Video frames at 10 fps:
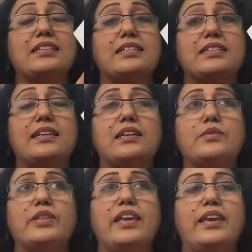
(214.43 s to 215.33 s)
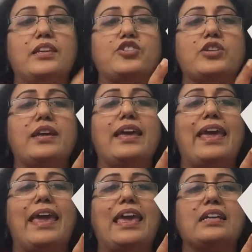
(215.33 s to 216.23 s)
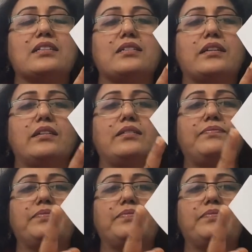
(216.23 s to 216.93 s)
it starts with a H. Hexagon.